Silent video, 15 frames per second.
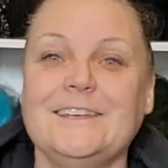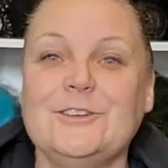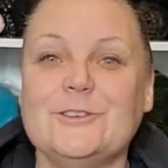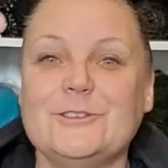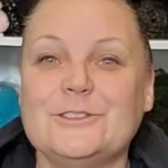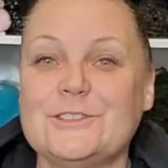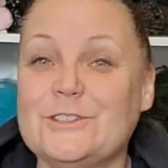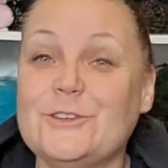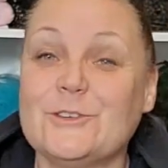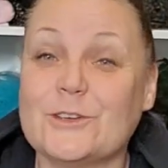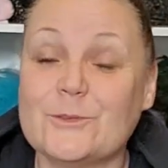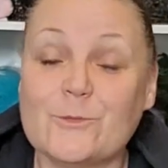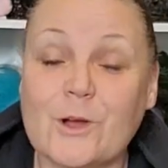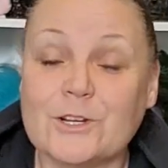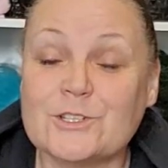You you
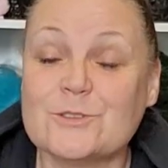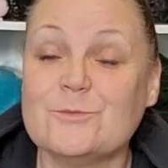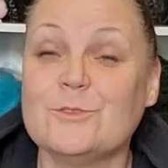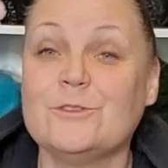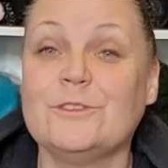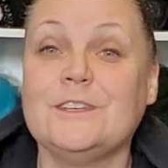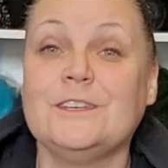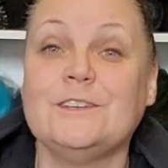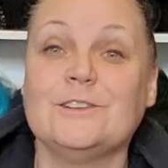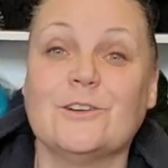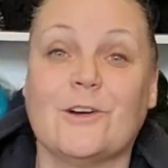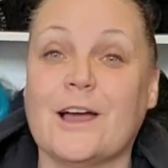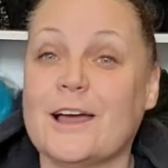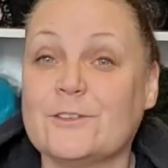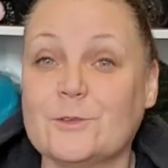can watch the movie. You
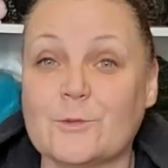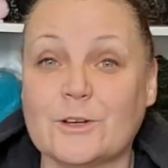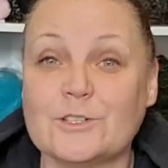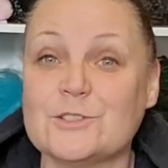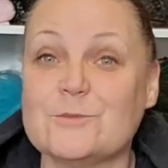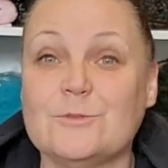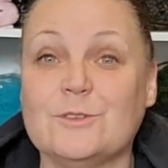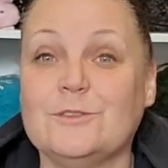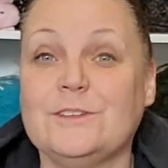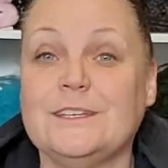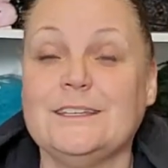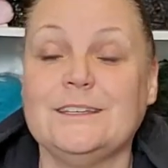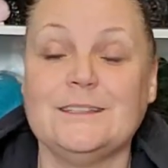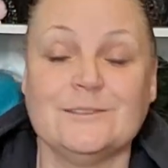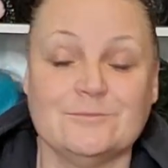don't have to watch the
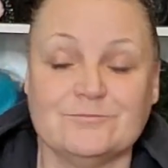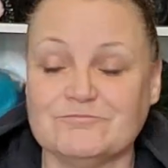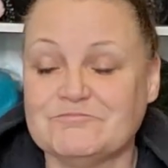movie.